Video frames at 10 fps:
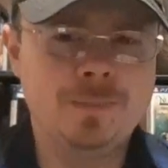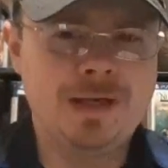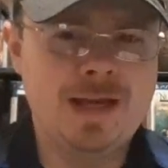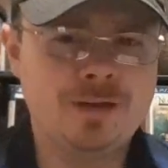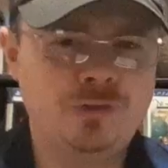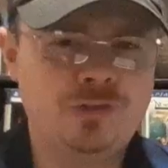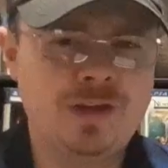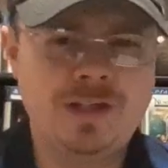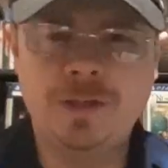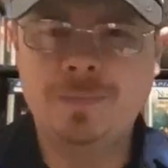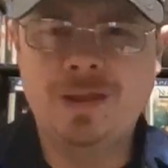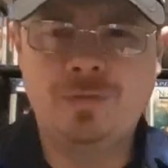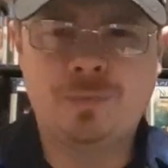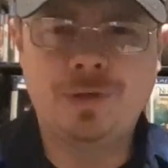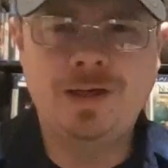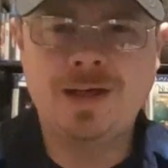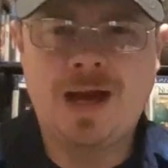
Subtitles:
announced. Hitman 3.